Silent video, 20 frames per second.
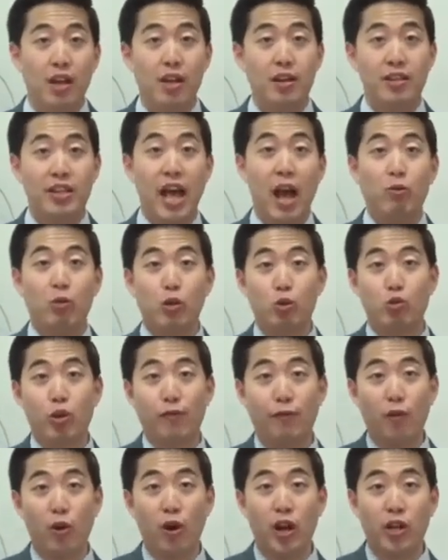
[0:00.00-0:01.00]
That was
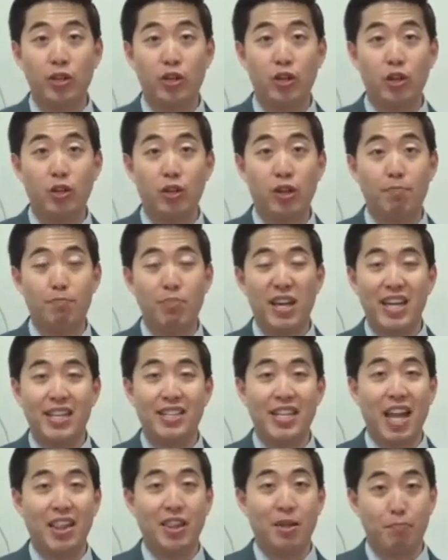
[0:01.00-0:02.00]
referring to the
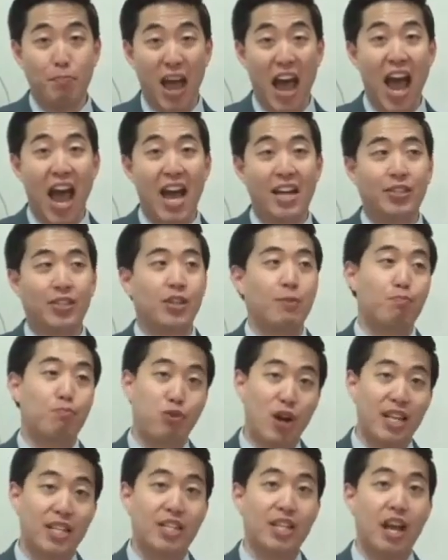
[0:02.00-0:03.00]
beast at the past,
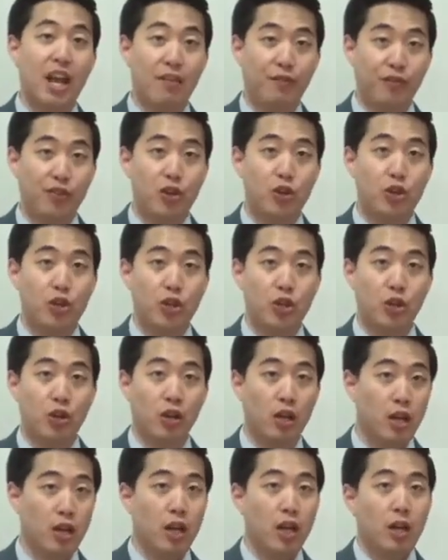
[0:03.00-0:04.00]
present, and future,
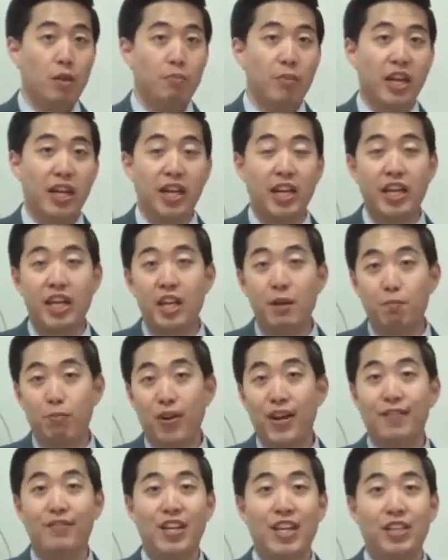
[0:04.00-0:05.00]
yeah. meaning he
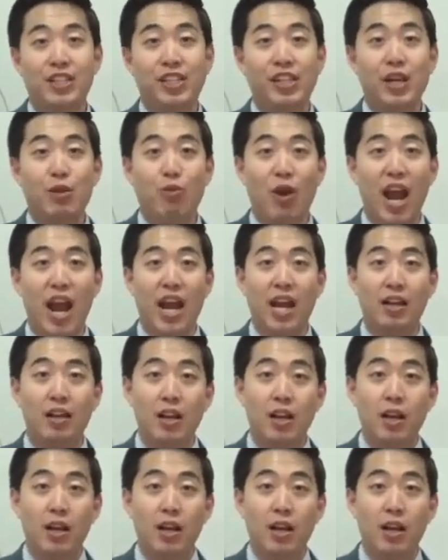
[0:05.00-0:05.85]
previously reigned,